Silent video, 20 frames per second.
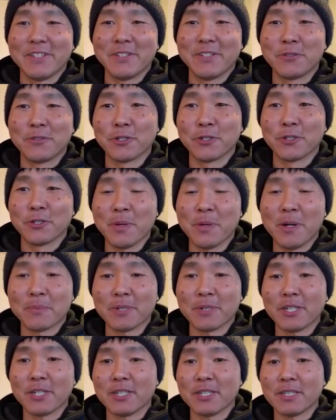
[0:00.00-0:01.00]
you
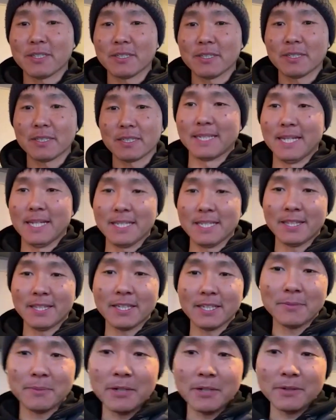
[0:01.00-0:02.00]
remember
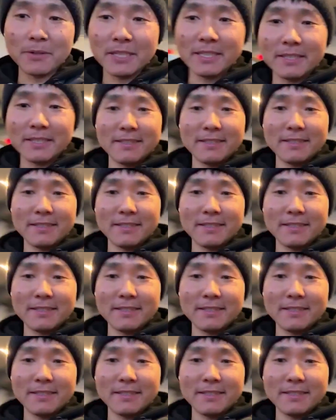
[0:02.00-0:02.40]
anything about it?